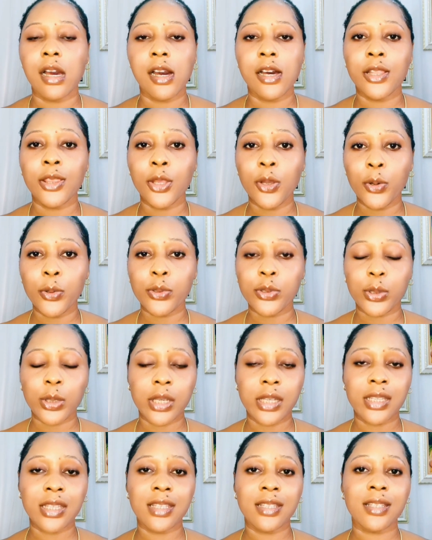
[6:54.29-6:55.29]
Note,
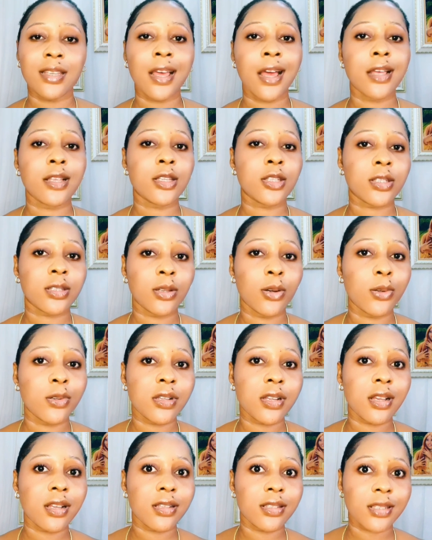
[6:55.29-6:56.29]
it is
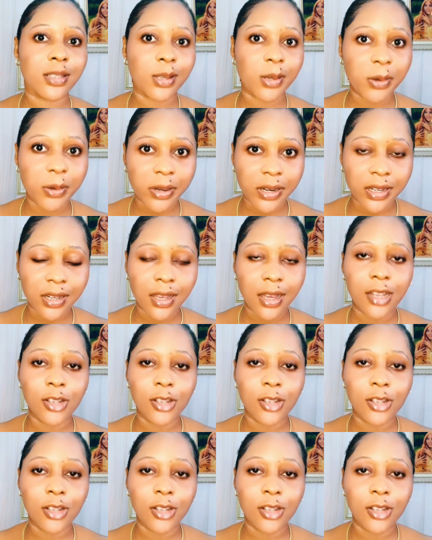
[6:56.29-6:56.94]
sunscreen,